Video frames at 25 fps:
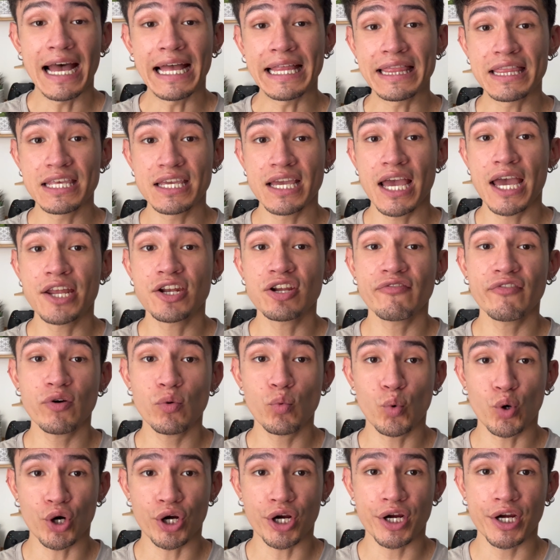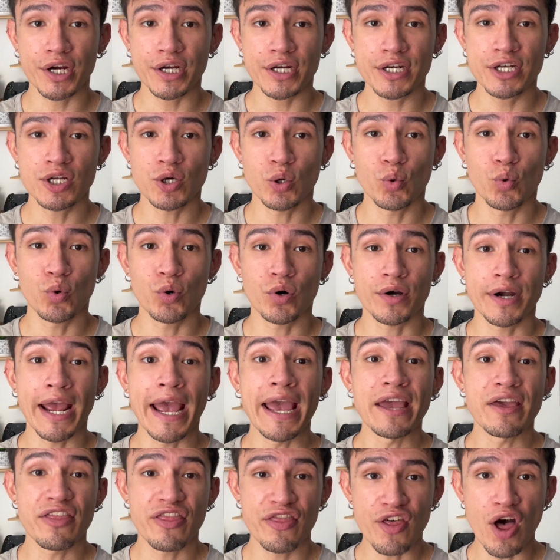At the end of a word or
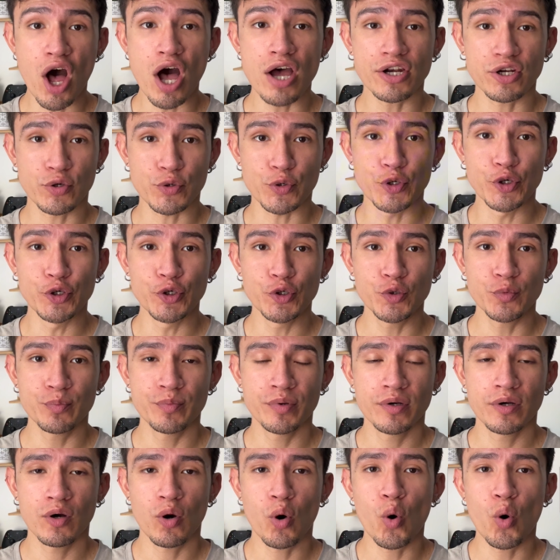a thought group,